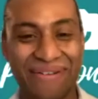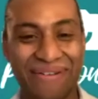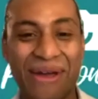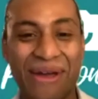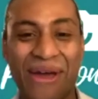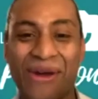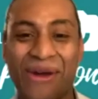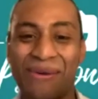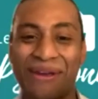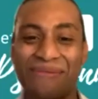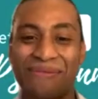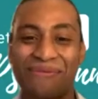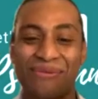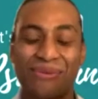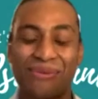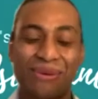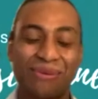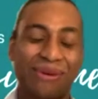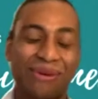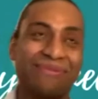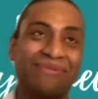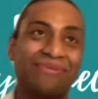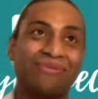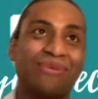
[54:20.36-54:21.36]

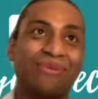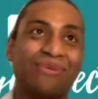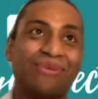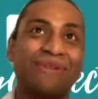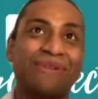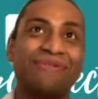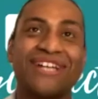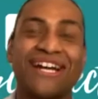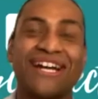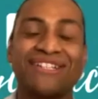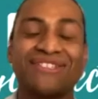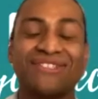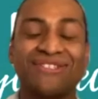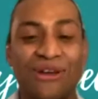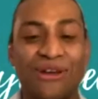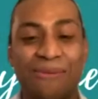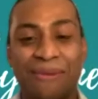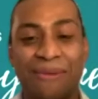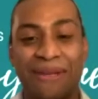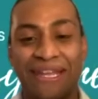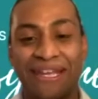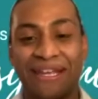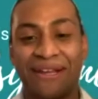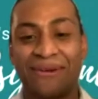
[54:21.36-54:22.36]
we've touched so
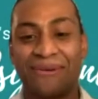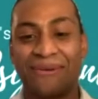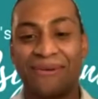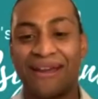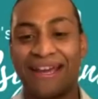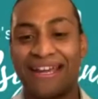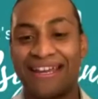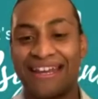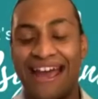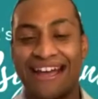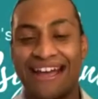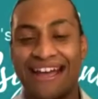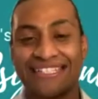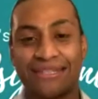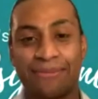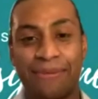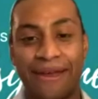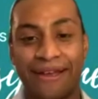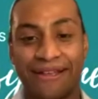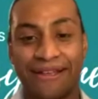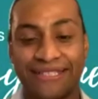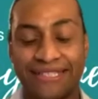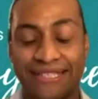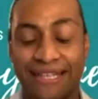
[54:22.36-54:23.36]
many great
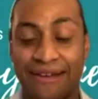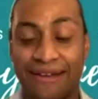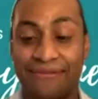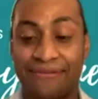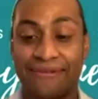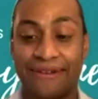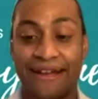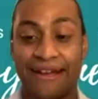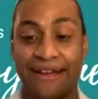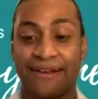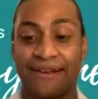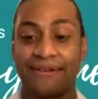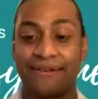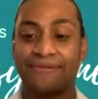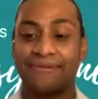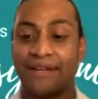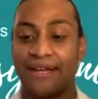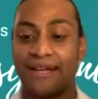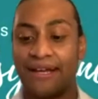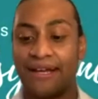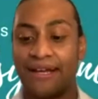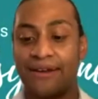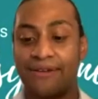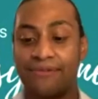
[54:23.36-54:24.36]
aspects of
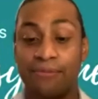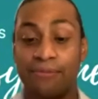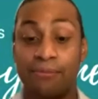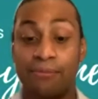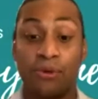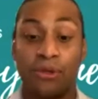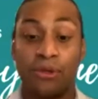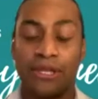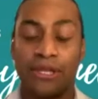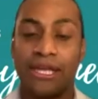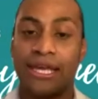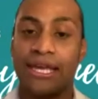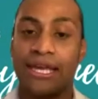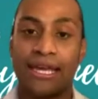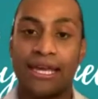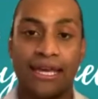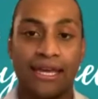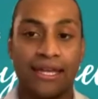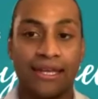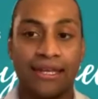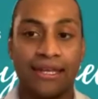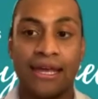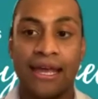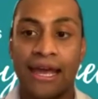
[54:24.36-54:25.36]
bullying,
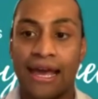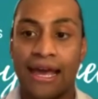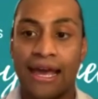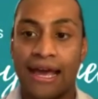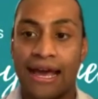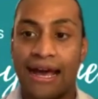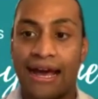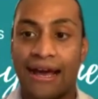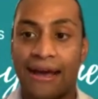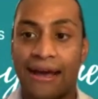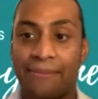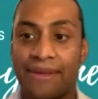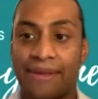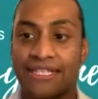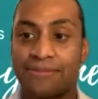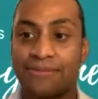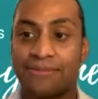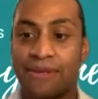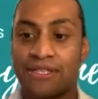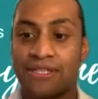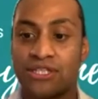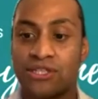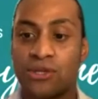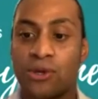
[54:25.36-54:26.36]
and it's
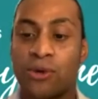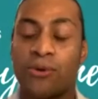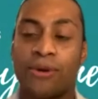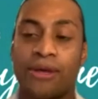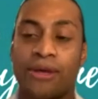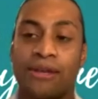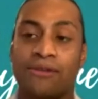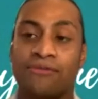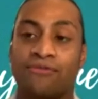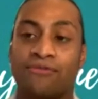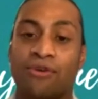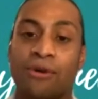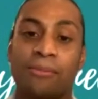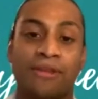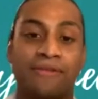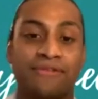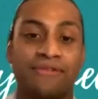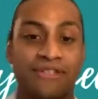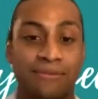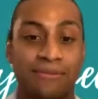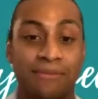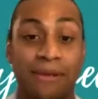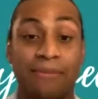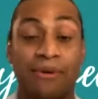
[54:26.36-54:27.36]
been so informative
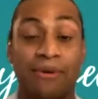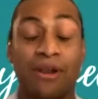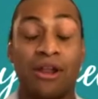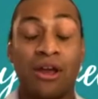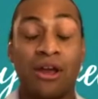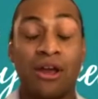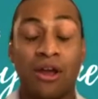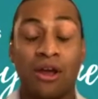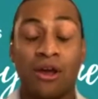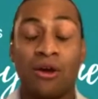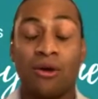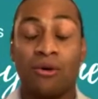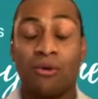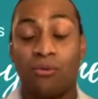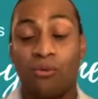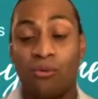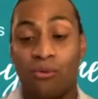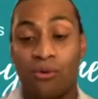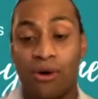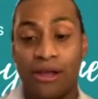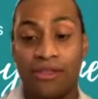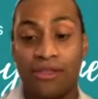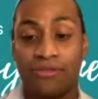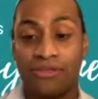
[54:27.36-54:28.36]
to me. But
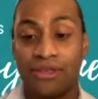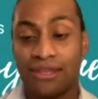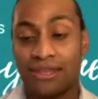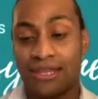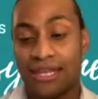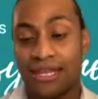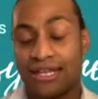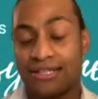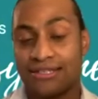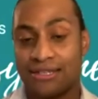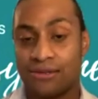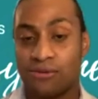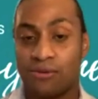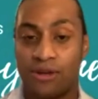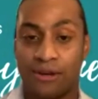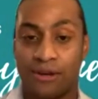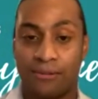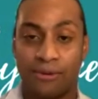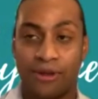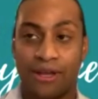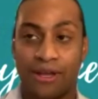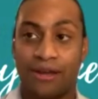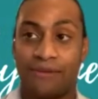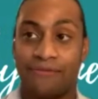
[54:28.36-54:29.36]
one thing that I did want to
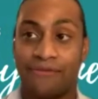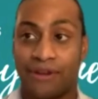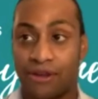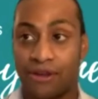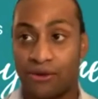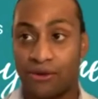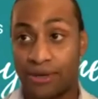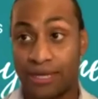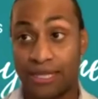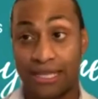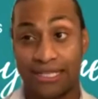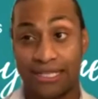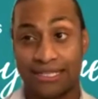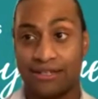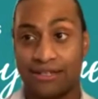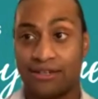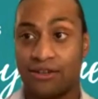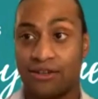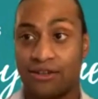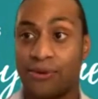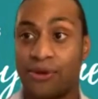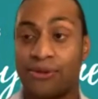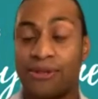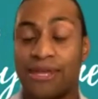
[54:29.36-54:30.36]
bring up very quickly, because I
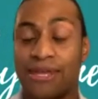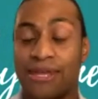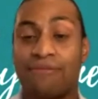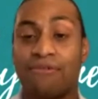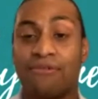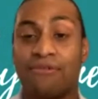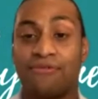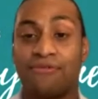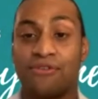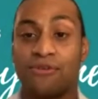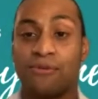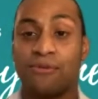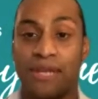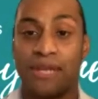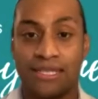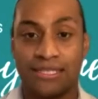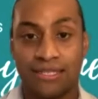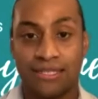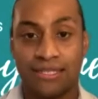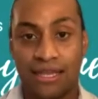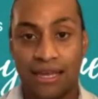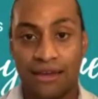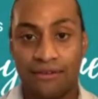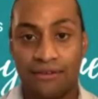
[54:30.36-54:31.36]
know we only have a few
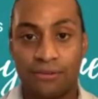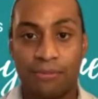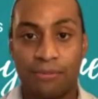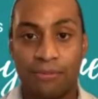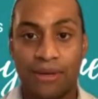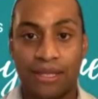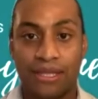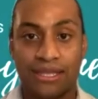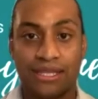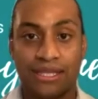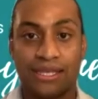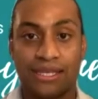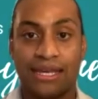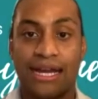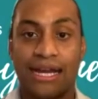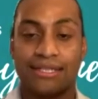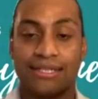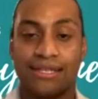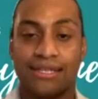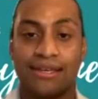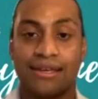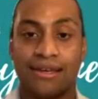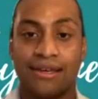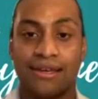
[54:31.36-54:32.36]
minutes left, but the
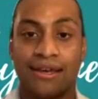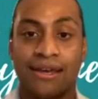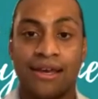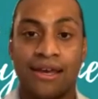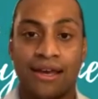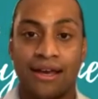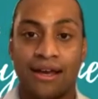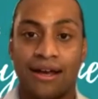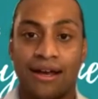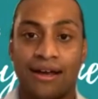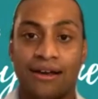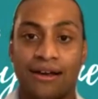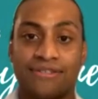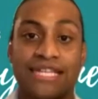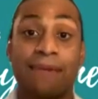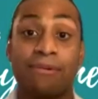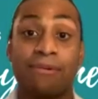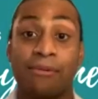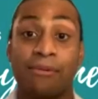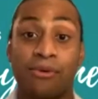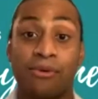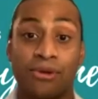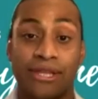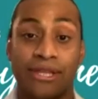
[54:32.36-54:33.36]
idea of
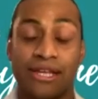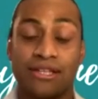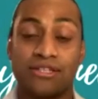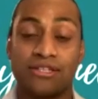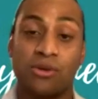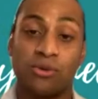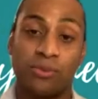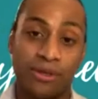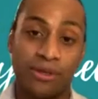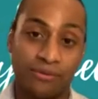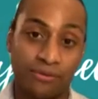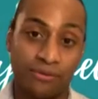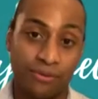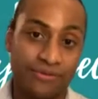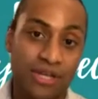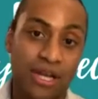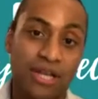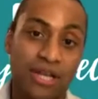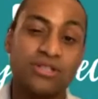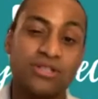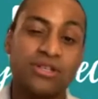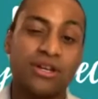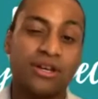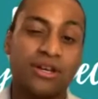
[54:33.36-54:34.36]
cyberbullying. So we've
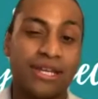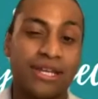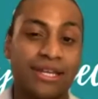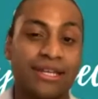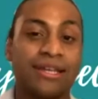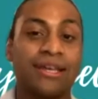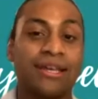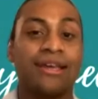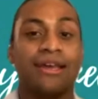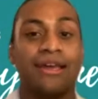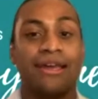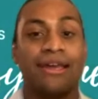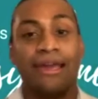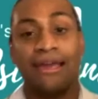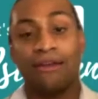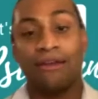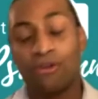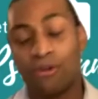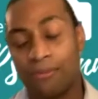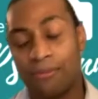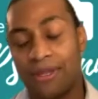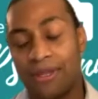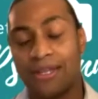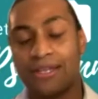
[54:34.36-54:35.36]
touched on it
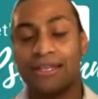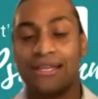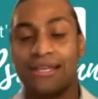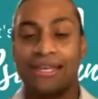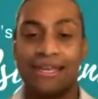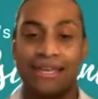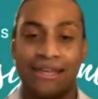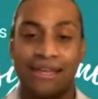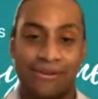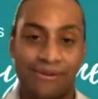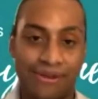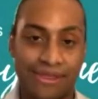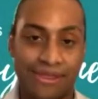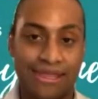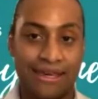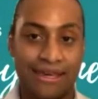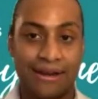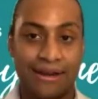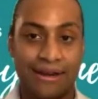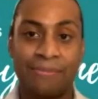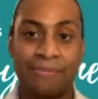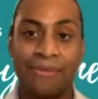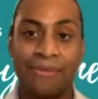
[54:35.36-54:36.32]
incrementally here and there,